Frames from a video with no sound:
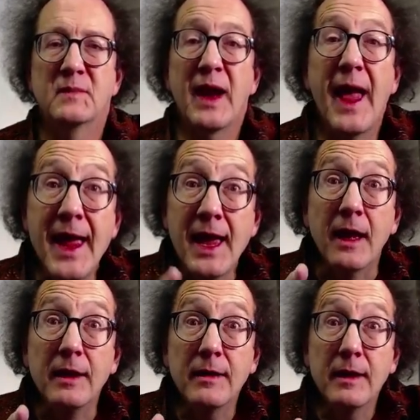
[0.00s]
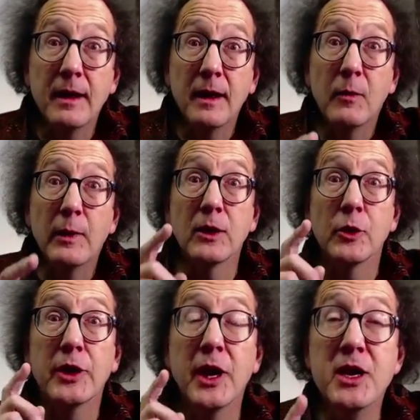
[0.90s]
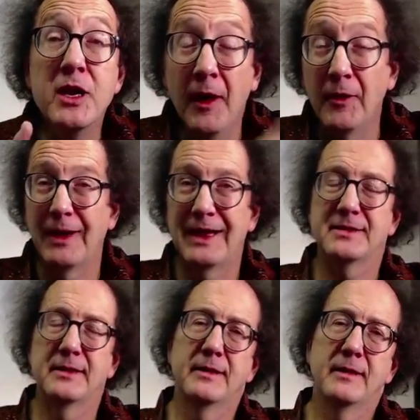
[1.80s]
And we learn another lesson